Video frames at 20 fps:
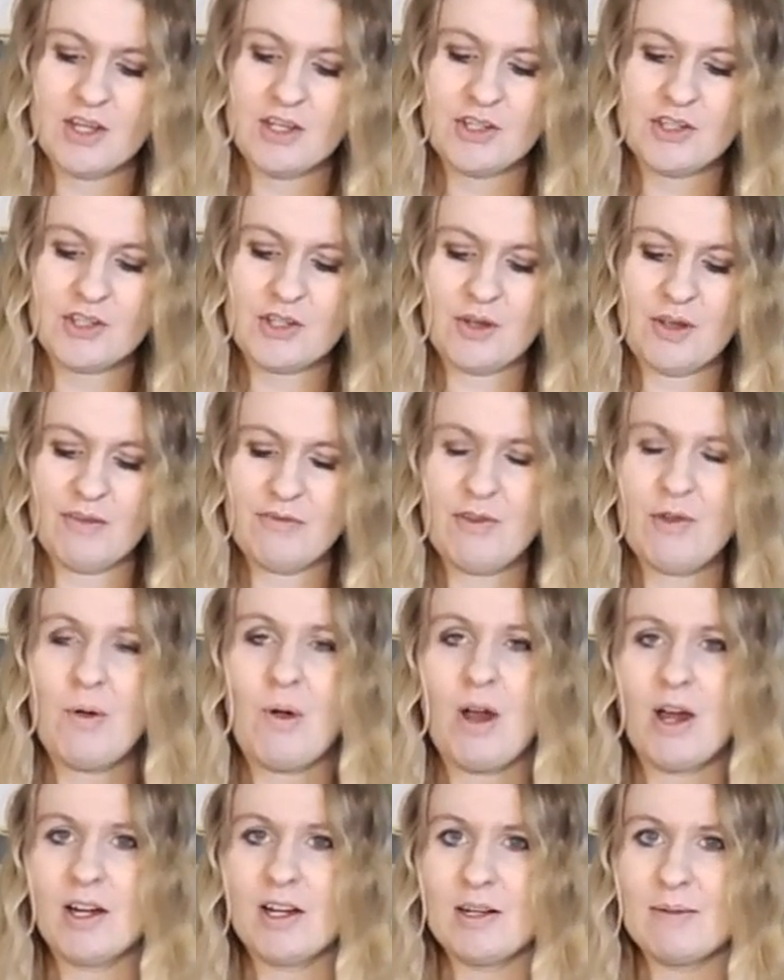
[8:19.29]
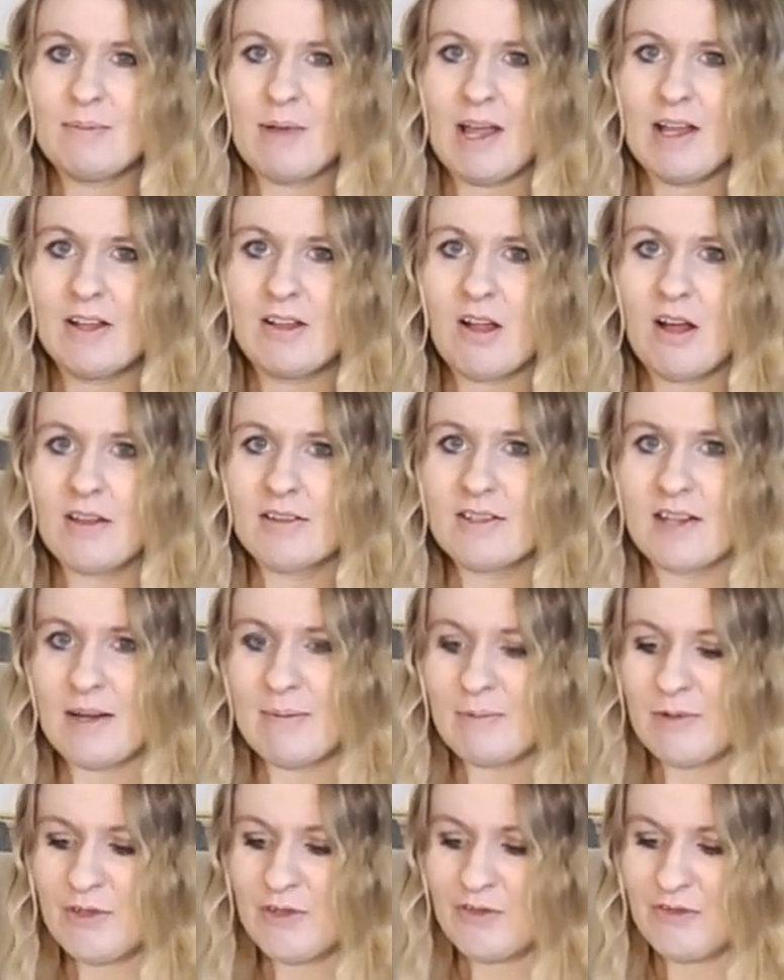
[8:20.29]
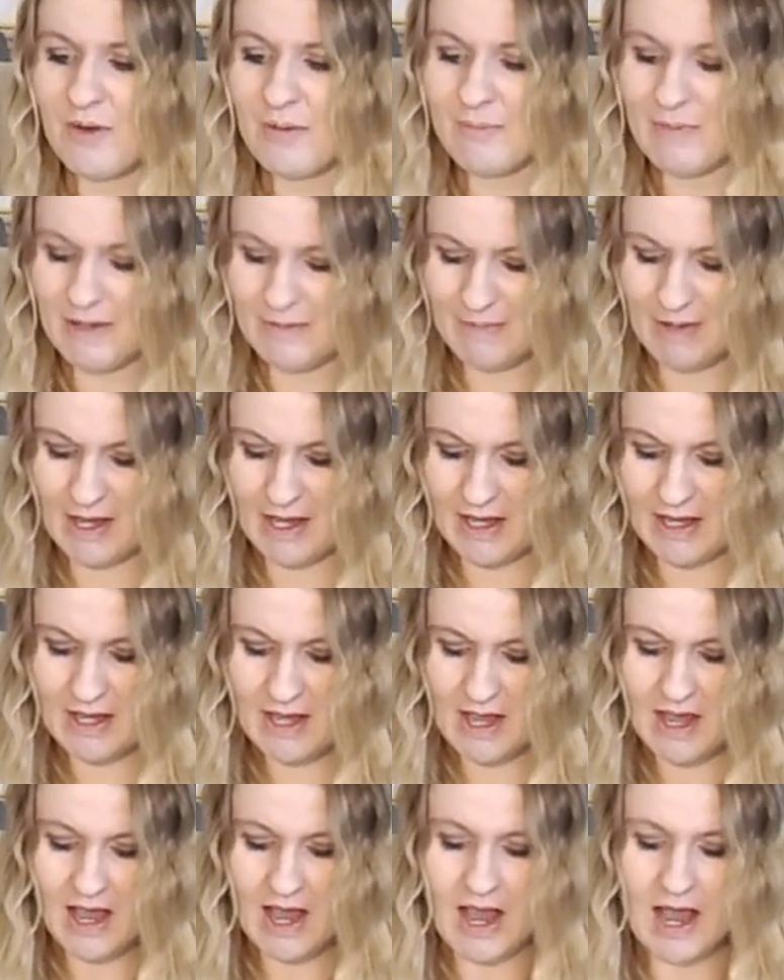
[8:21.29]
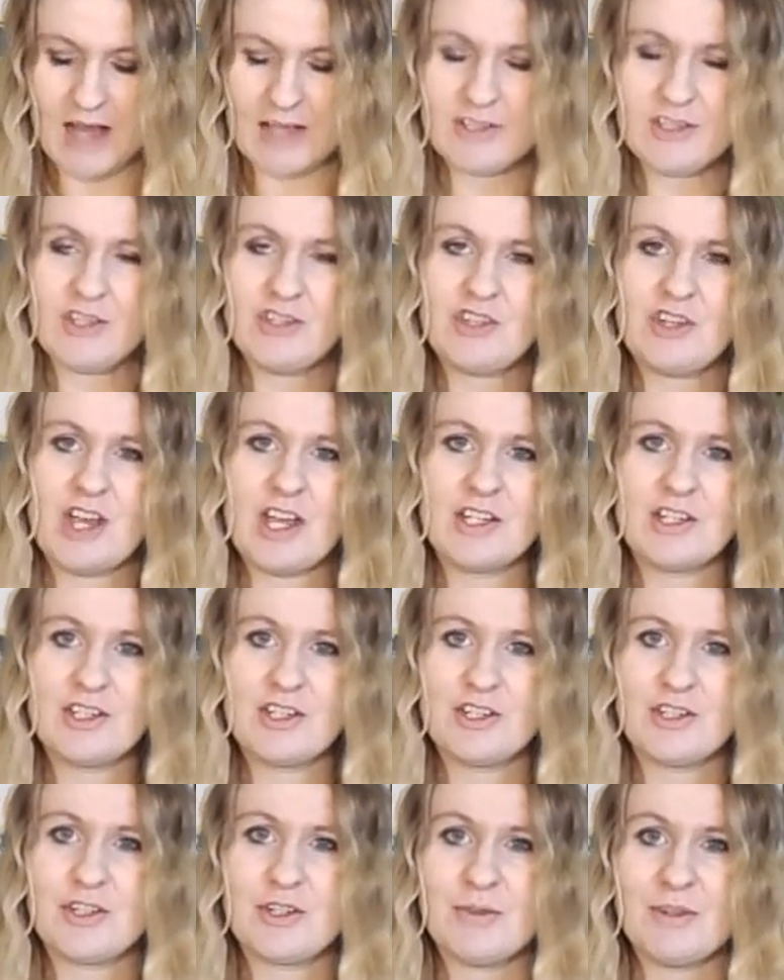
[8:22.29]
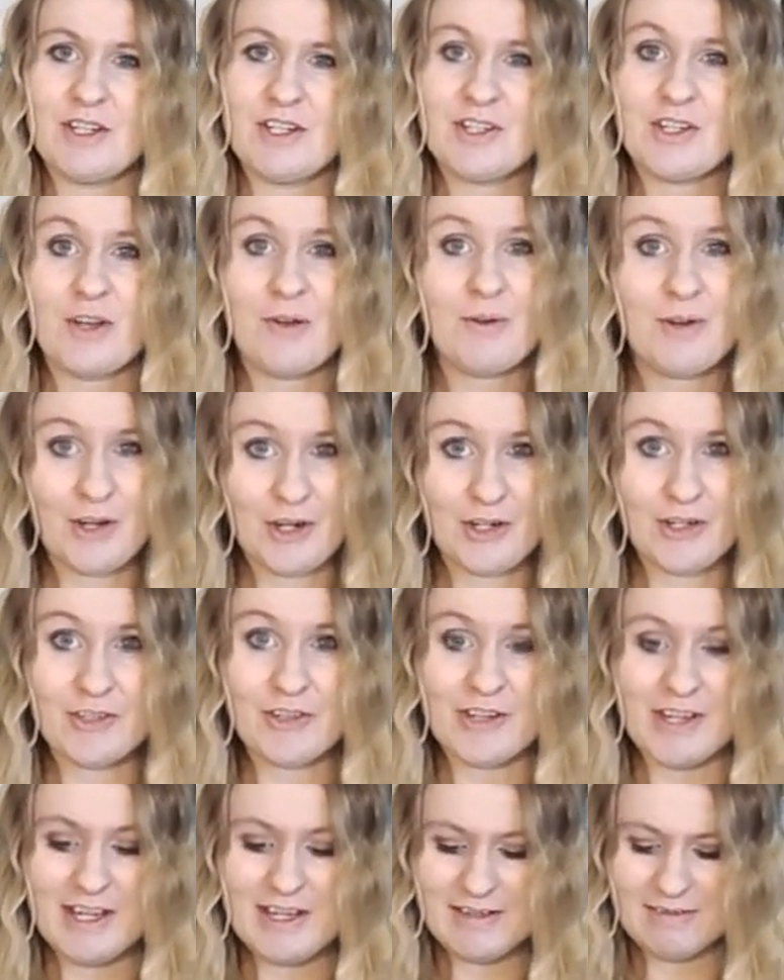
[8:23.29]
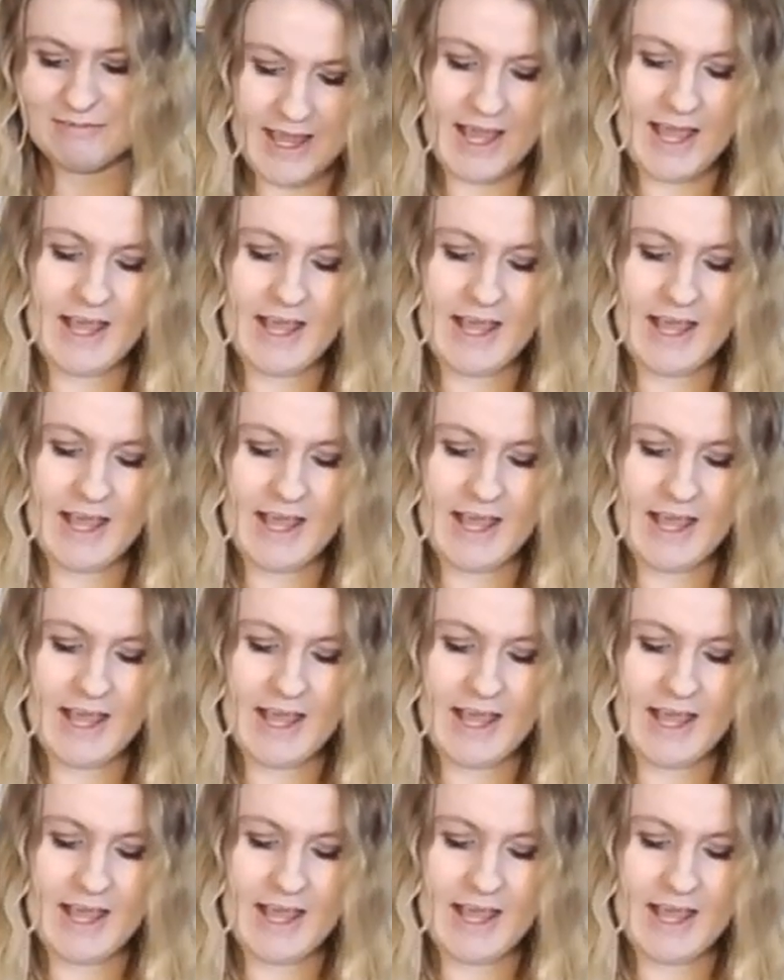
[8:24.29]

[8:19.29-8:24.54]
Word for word: So if you are going to buy cloth diapers from eBay, I suggest doing so early.